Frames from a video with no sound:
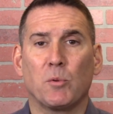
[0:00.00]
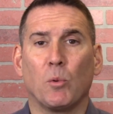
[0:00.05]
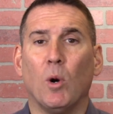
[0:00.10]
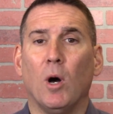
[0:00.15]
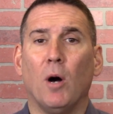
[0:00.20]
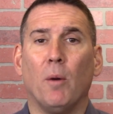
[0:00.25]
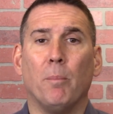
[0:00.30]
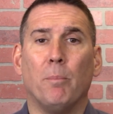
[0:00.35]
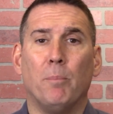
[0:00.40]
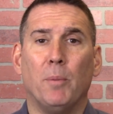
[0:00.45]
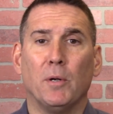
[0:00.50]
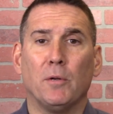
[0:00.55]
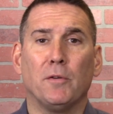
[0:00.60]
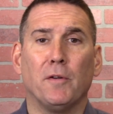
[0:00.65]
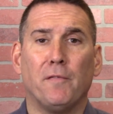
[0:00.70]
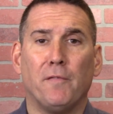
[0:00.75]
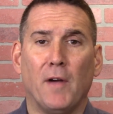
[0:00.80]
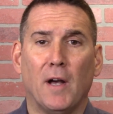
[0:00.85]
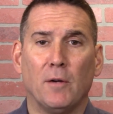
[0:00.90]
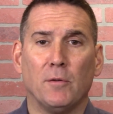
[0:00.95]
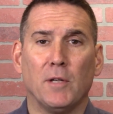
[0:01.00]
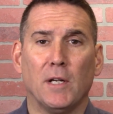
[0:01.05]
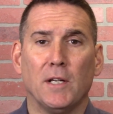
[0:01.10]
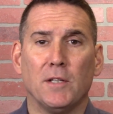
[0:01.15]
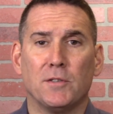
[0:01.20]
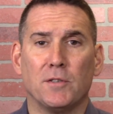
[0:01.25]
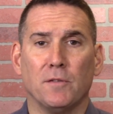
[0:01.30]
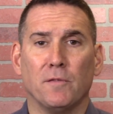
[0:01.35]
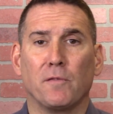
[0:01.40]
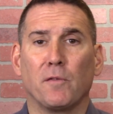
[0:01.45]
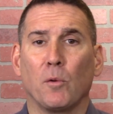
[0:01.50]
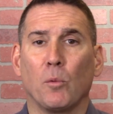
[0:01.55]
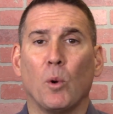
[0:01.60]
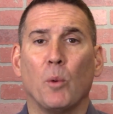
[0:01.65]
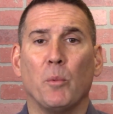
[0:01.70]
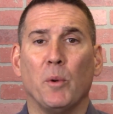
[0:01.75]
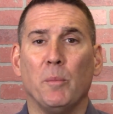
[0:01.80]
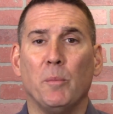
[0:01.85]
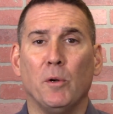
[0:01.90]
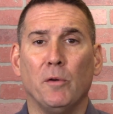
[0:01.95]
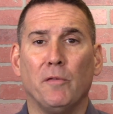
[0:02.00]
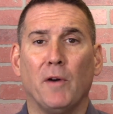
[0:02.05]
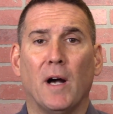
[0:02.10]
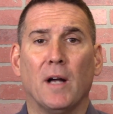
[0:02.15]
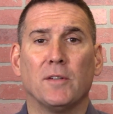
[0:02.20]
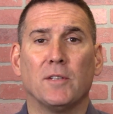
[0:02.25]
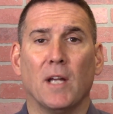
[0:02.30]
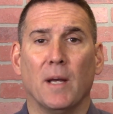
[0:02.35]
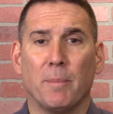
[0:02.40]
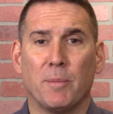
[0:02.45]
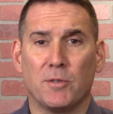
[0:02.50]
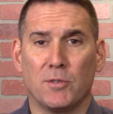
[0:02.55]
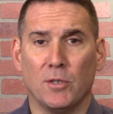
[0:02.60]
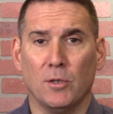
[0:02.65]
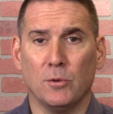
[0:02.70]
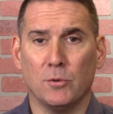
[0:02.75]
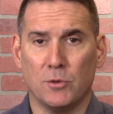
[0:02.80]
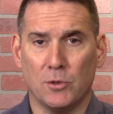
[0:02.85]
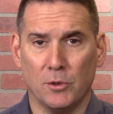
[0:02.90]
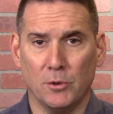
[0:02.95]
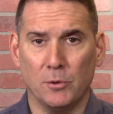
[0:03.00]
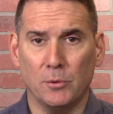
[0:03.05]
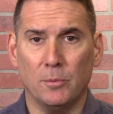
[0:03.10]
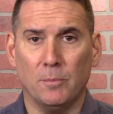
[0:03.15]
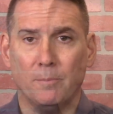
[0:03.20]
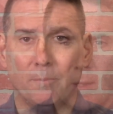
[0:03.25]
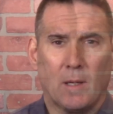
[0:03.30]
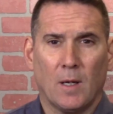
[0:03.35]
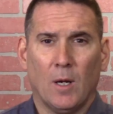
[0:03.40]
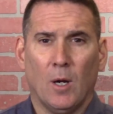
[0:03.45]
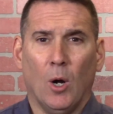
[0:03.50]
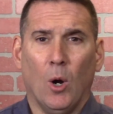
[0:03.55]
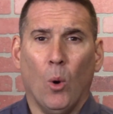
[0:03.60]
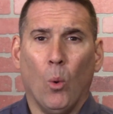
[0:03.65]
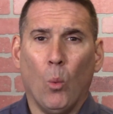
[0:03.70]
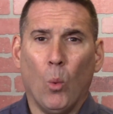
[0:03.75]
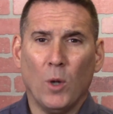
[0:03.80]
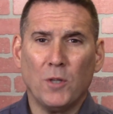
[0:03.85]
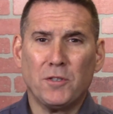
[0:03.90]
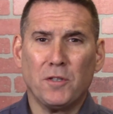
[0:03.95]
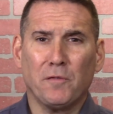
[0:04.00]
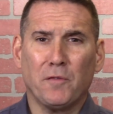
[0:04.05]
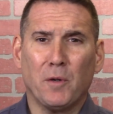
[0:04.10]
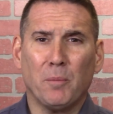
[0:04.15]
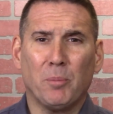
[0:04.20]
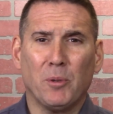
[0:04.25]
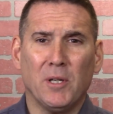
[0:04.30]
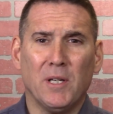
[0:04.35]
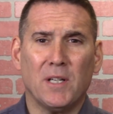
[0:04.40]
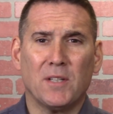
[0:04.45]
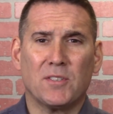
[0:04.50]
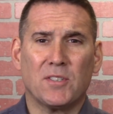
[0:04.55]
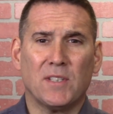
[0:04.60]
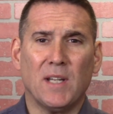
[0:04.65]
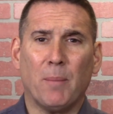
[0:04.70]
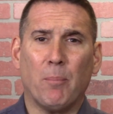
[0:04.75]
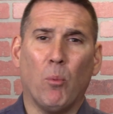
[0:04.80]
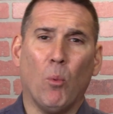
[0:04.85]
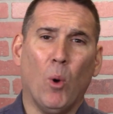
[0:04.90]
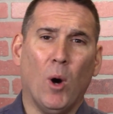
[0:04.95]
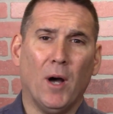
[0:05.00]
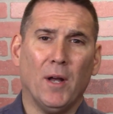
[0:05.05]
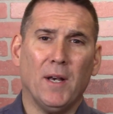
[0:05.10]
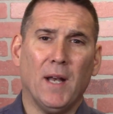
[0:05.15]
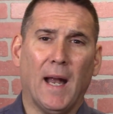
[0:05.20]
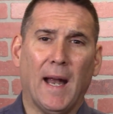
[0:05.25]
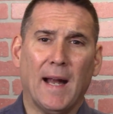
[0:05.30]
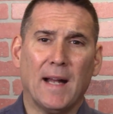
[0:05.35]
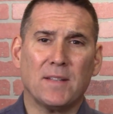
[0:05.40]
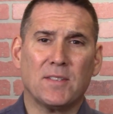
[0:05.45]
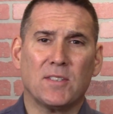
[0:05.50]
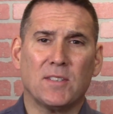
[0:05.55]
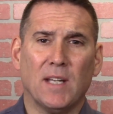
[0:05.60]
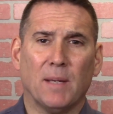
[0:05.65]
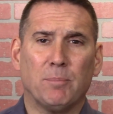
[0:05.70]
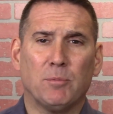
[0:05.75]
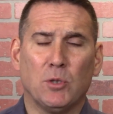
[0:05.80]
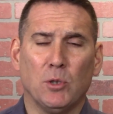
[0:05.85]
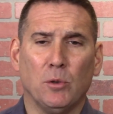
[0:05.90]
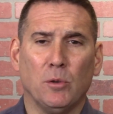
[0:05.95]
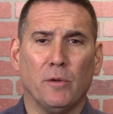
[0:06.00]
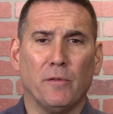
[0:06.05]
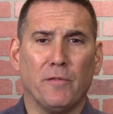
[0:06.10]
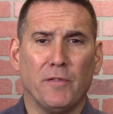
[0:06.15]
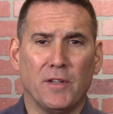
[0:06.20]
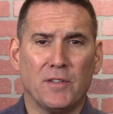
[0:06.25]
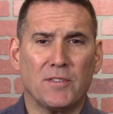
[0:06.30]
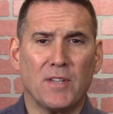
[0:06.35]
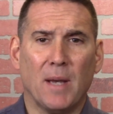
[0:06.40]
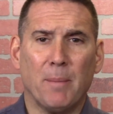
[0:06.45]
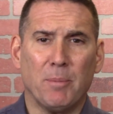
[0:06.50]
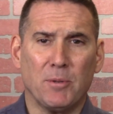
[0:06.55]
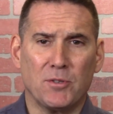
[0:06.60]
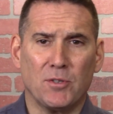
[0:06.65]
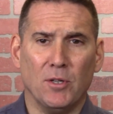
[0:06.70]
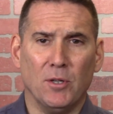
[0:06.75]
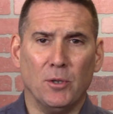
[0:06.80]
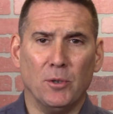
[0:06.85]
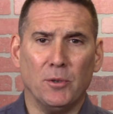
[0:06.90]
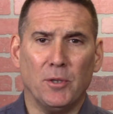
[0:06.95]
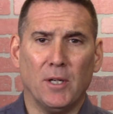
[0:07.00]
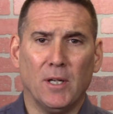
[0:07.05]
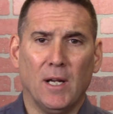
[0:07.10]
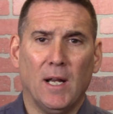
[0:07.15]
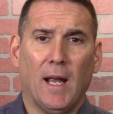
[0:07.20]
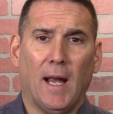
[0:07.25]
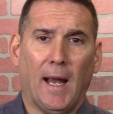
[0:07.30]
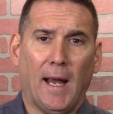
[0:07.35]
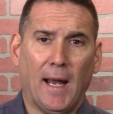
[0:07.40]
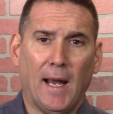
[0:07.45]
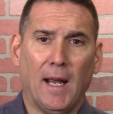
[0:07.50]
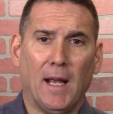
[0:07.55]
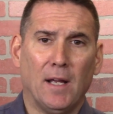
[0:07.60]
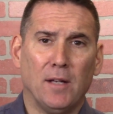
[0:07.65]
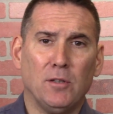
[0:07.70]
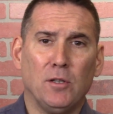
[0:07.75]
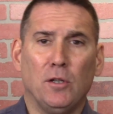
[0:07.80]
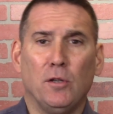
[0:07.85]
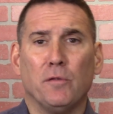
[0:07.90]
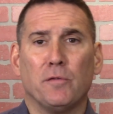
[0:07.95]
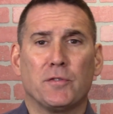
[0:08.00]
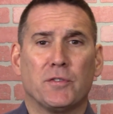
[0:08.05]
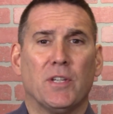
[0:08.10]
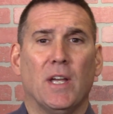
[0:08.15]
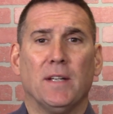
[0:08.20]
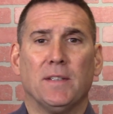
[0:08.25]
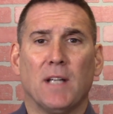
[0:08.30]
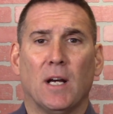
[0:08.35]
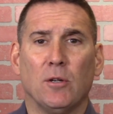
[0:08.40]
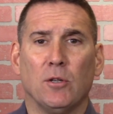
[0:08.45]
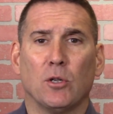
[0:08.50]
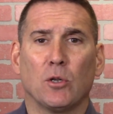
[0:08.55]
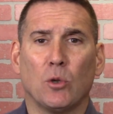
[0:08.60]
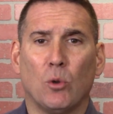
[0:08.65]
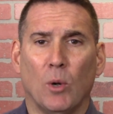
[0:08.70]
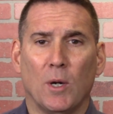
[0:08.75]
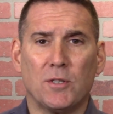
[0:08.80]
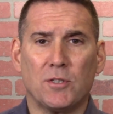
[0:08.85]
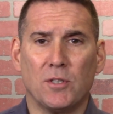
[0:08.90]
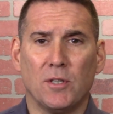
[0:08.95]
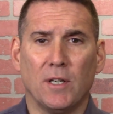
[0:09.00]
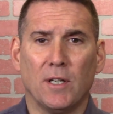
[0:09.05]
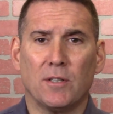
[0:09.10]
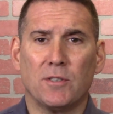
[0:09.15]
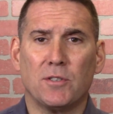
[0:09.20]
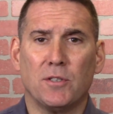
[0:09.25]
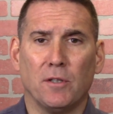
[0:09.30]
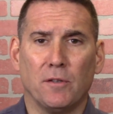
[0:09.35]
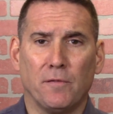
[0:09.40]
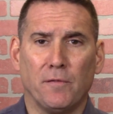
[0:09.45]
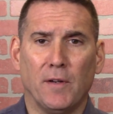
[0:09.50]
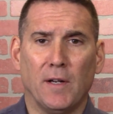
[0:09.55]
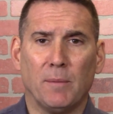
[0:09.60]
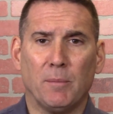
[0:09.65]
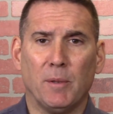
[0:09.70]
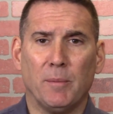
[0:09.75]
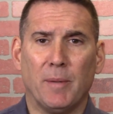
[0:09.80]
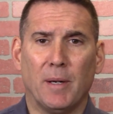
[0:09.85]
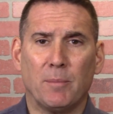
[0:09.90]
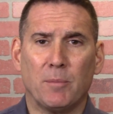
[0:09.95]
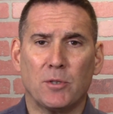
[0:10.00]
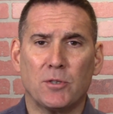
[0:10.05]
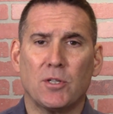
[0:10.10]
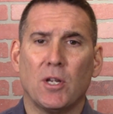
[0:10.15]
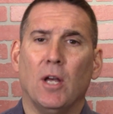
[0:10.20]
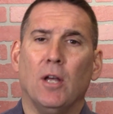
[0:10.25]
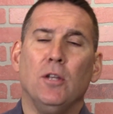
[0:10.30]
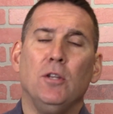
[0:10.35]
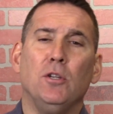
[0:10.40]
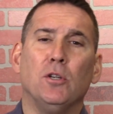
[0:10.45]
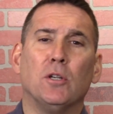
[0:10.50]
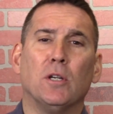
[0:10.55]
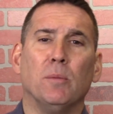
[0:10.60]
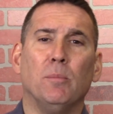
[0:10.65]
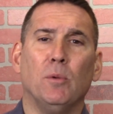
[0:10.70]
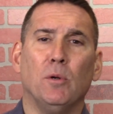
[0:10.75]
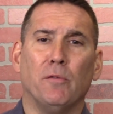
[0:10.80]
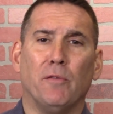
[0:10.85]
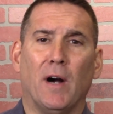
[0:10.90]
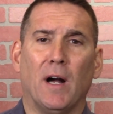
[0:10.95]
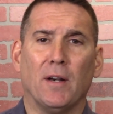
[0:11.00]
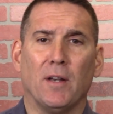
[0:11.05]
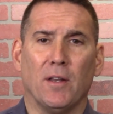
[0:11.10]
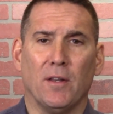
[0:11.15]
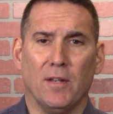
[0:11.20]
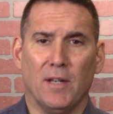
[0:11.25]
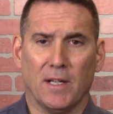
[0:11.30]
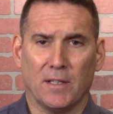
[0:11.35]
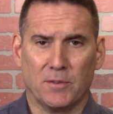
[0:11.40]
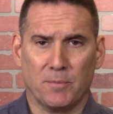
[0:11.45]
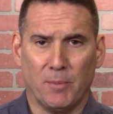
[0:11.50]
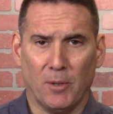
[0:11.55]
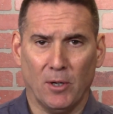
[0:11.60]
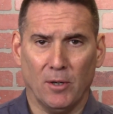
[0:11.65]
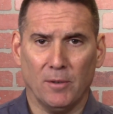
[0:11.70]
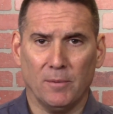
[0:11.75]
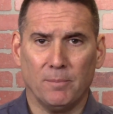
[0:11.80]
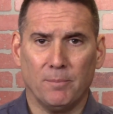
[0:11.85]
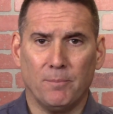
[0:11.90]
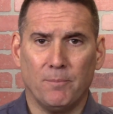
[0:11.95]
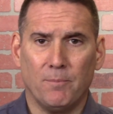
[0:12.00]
will help build a foundation for when we move on to episode 2. Once you've completed step 1 and step 2 of this episode, and you've sent out your questionnaires to your family members, you can move on to the next part.